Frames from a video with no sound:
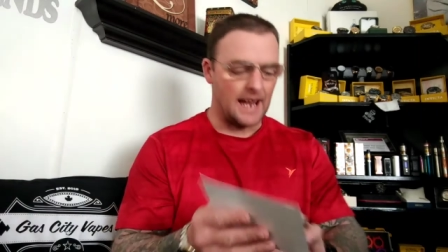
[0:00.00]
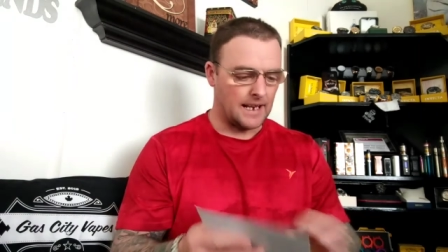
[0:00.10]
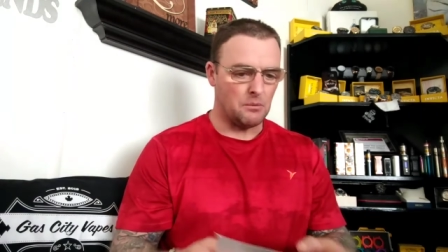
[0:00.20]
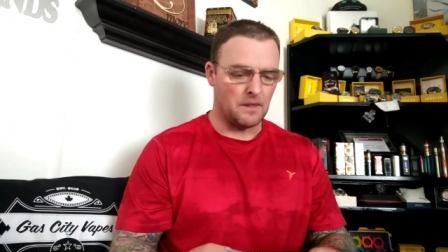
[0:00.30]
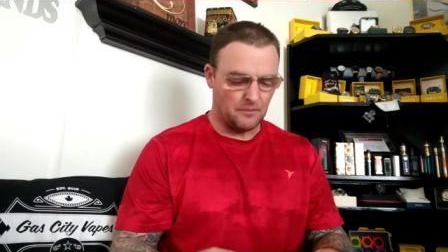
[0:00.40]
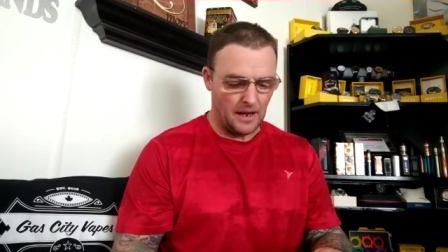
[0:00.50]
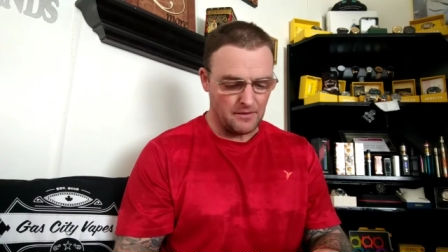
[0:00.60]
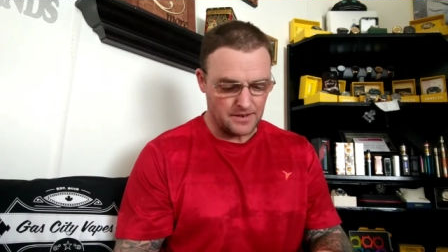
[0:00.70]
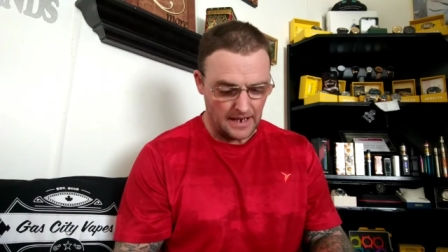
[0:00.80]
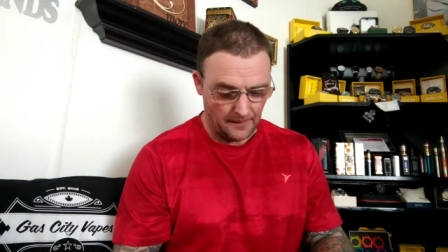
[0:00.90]
Exactly what the
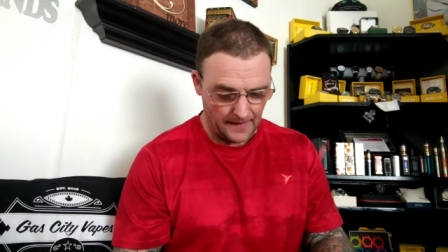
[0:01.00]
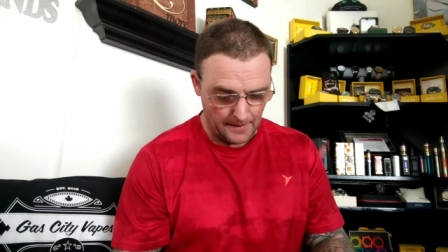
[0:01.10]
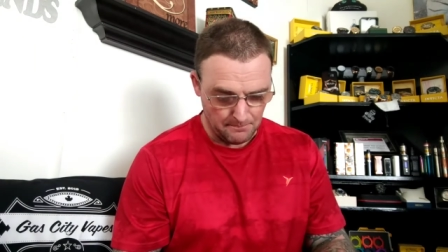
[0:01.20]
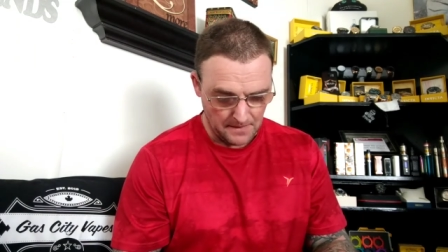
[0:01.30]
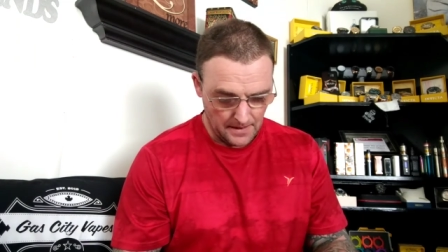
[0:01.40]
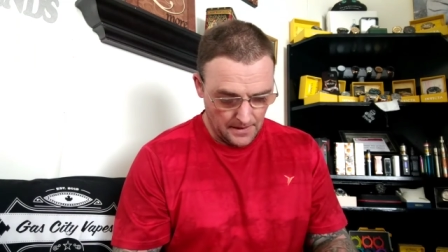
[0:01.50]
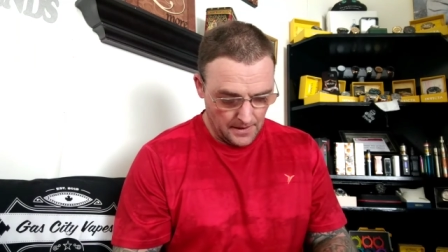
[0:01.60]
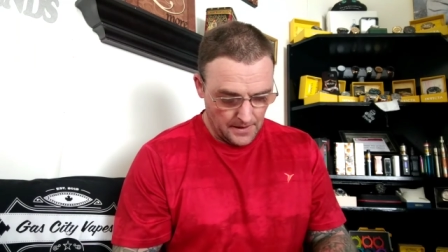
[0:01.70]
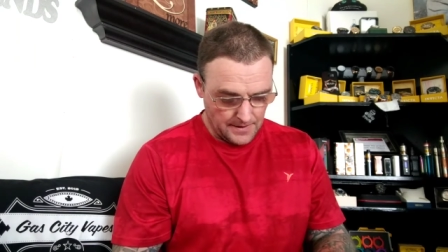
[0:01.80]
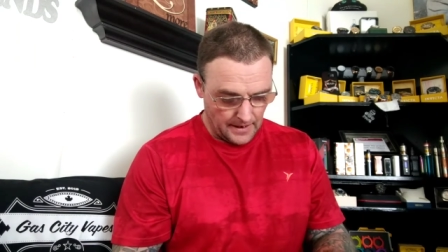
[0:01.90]
flavors say on there.
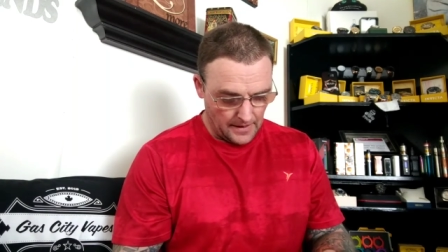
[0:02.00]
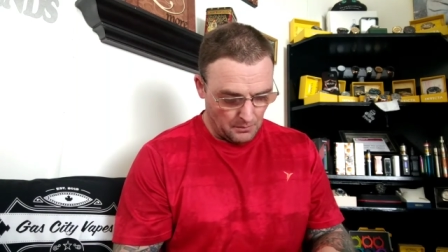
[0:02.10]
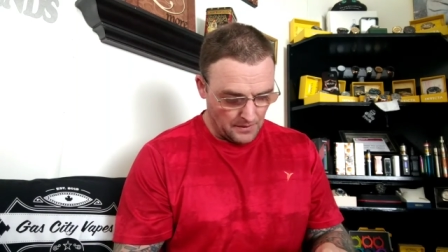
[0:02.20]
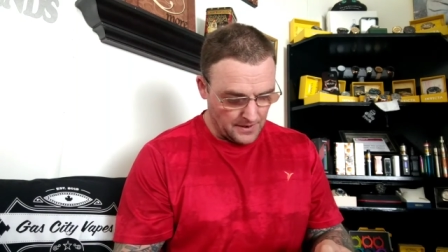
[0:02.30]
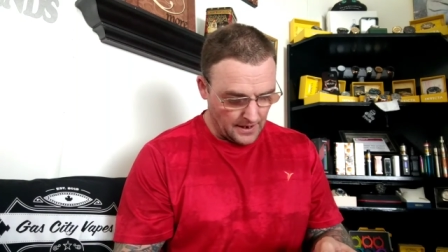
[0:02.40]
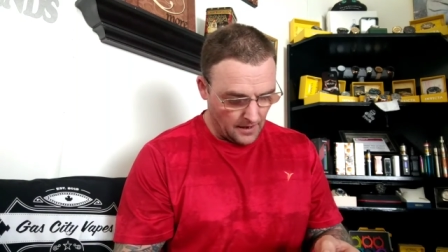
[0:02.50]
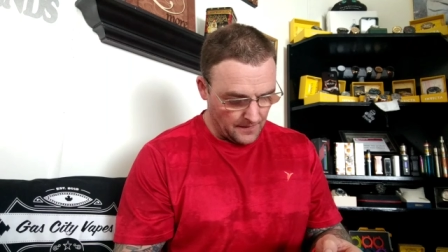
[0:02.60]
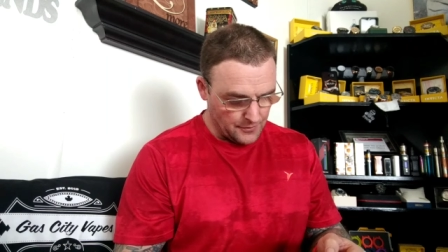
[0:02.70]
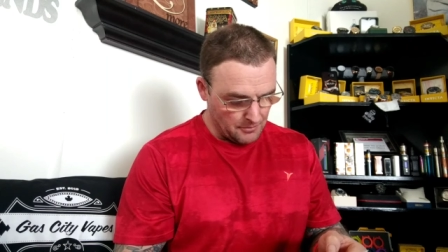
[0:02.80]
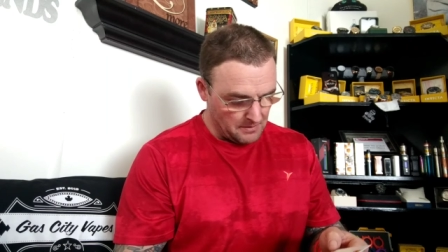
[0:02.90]
So like the ones I
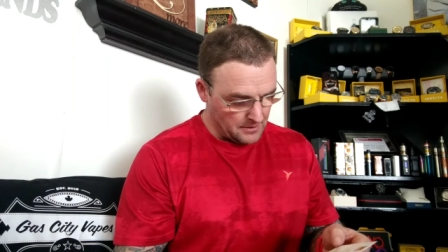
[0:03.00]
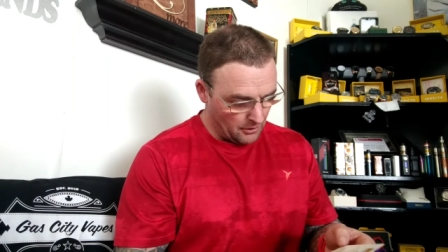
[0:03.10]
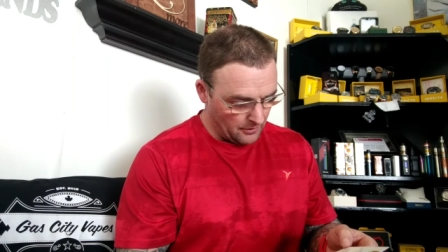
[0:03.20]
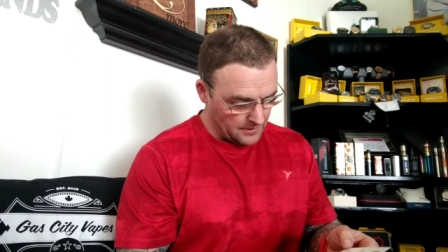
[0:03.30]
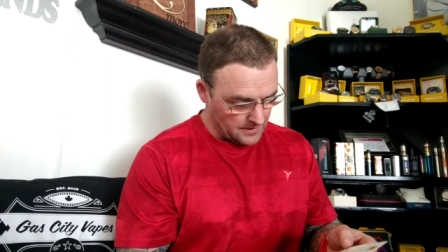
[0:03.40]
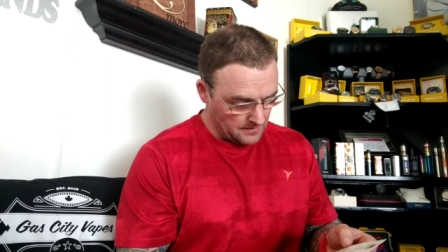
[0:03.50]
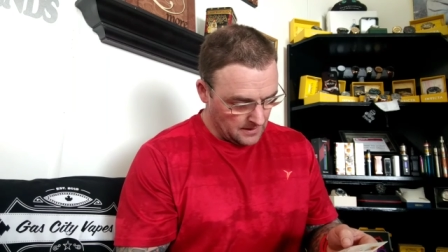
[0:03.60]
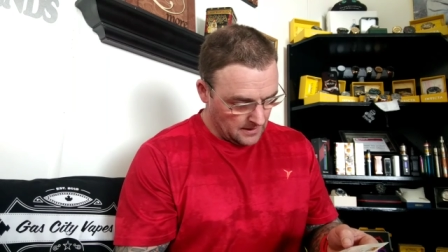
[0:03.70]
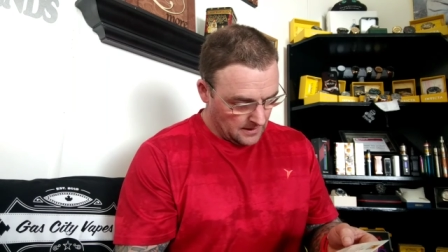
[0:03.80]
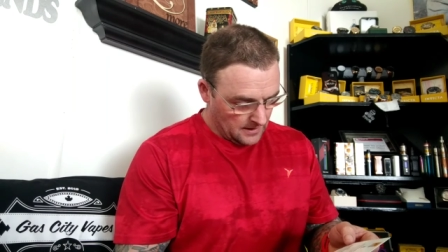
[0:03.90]
got, the Dripping Donuts,
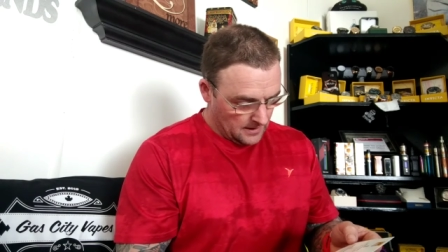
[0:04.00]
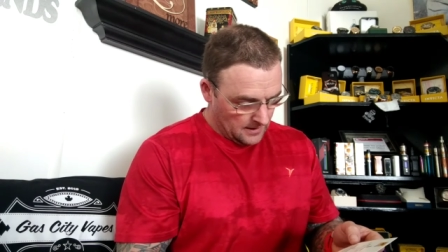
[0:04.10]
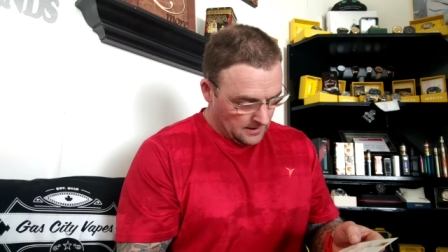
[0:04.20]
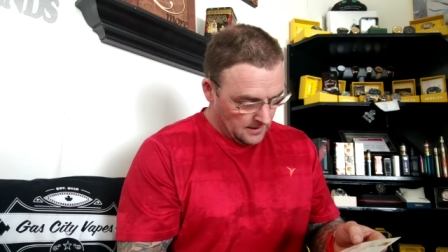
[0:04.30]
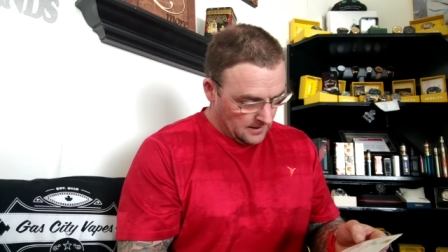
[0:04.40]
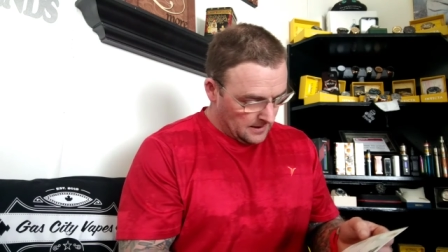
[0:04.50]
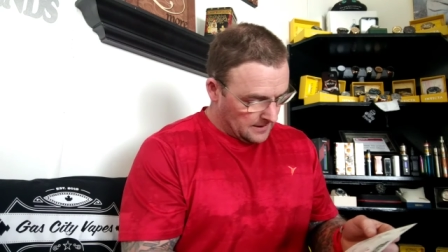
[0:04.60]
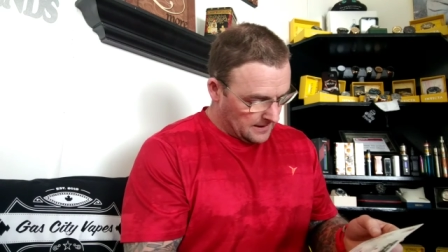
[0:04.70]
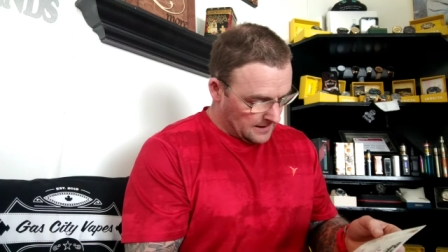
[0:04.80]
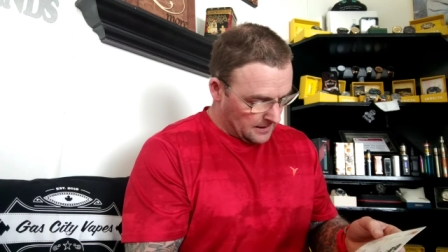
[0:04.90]

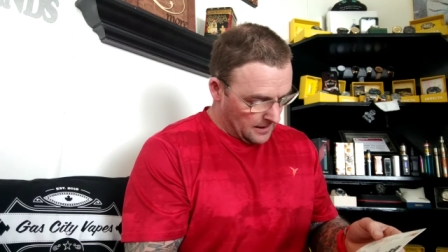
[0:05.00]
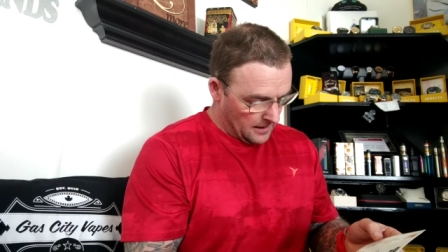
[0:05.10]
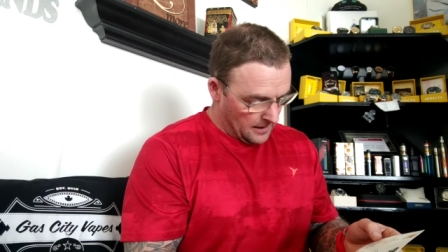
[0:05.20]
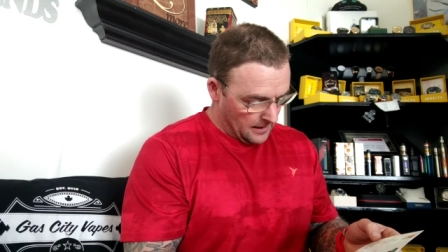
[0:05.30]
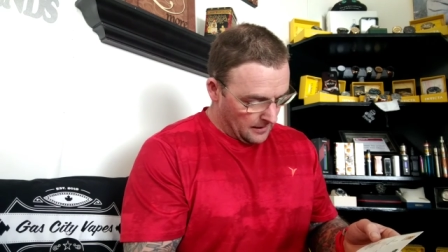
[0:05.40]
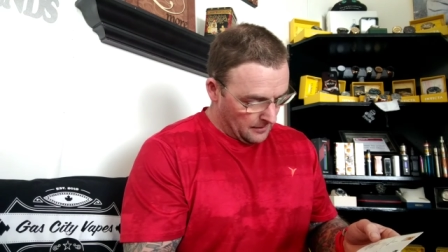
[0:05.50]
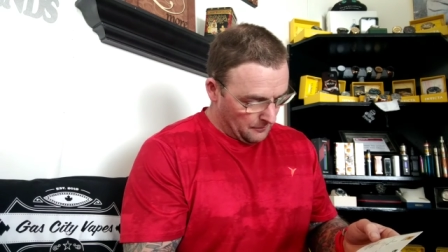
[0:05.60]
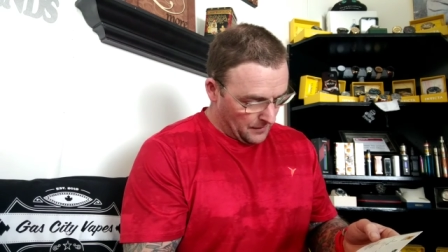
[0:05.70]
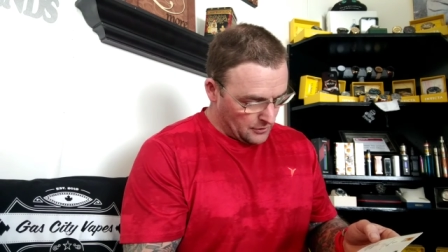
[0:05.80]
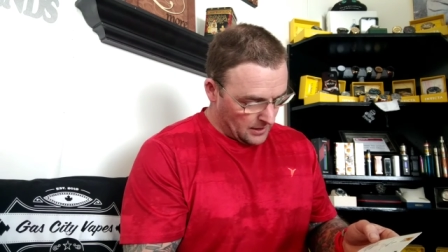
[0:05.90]
it says uh,
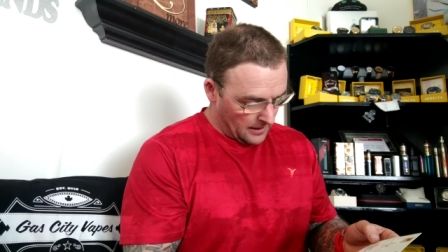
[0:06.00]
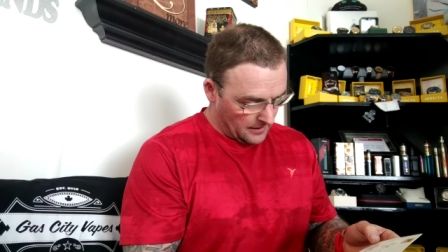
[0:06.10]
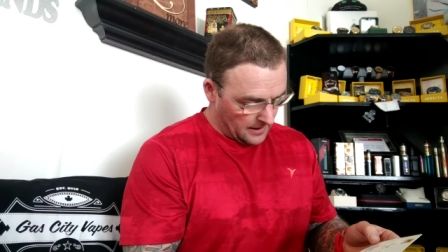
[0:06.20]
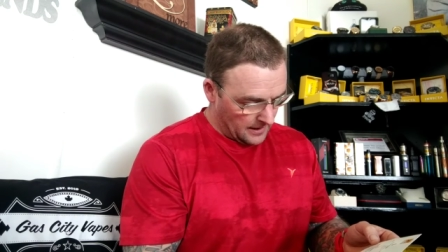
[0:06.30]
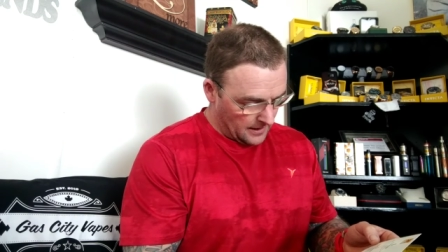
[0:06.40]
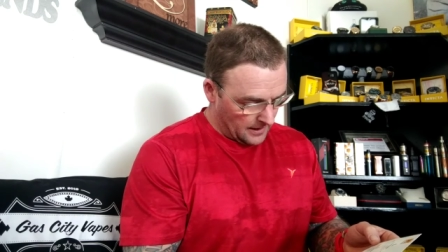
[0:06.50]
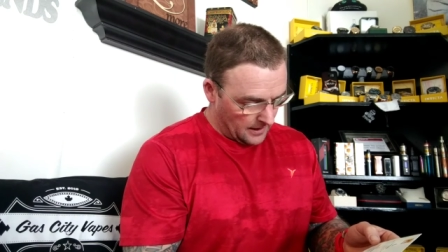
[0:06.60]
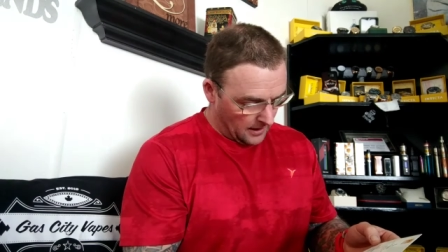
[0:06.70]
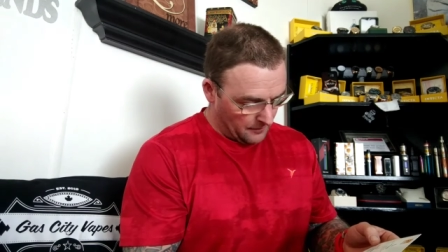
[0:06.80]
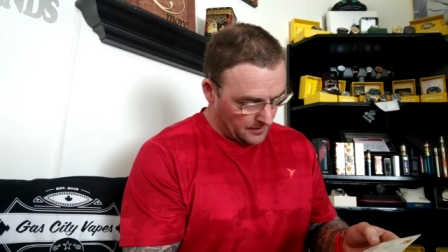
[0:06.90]
fresh out of the
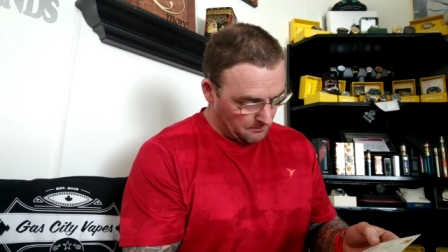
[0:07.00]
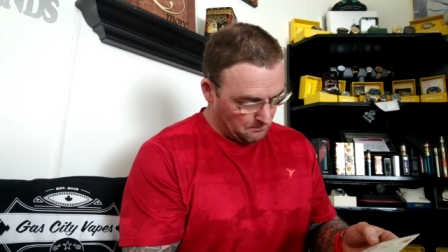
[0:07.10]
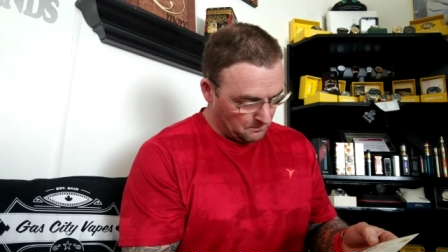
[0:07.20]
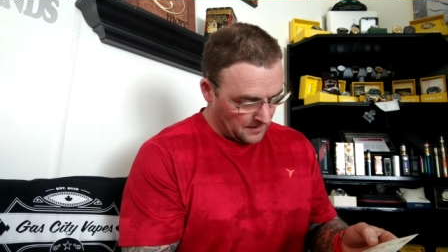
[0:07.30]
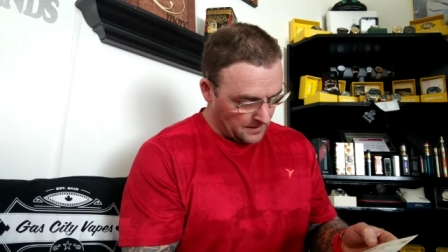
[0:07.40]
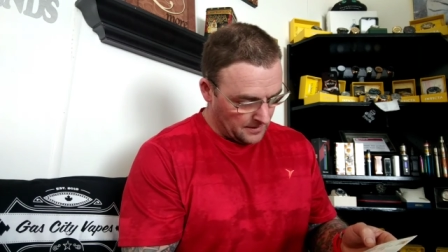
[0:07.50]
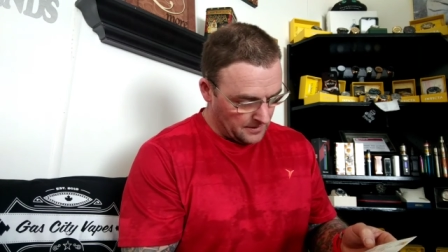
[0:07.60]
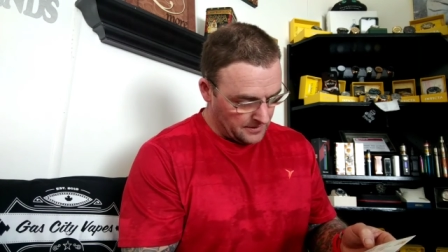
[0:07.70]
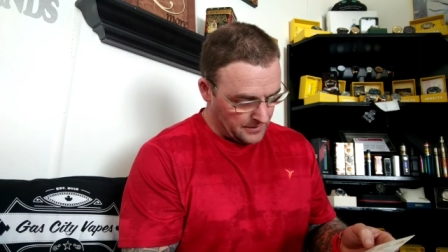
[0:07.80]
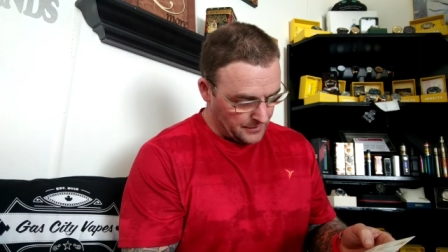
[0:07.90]
uh, oven,
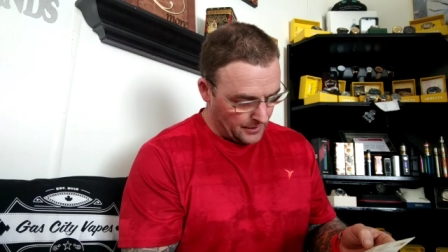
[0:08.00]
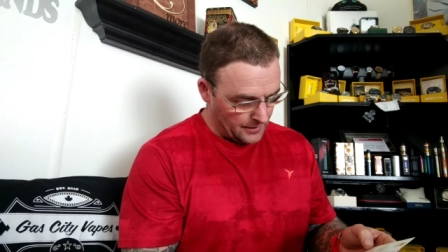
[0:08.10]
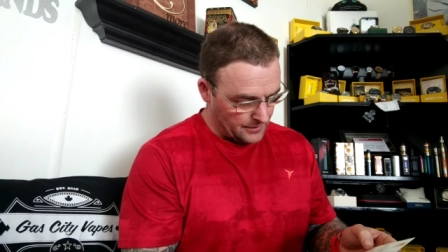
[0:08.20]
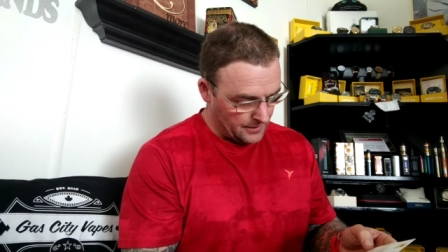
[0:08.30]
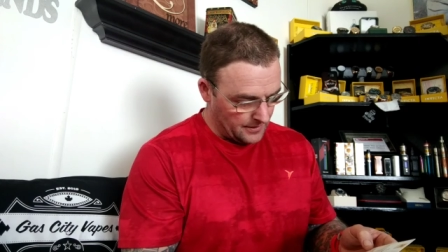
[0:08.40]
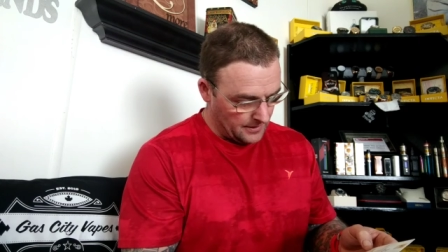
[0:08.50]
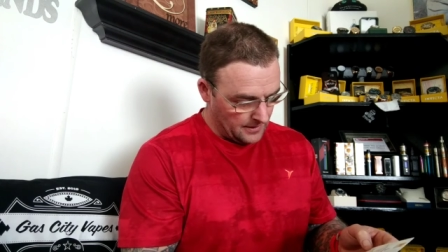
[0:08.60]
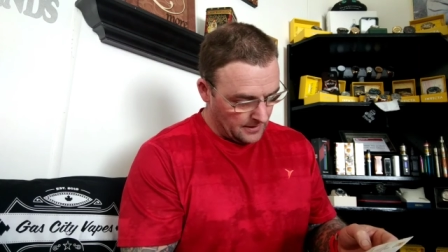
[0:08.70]
dessert,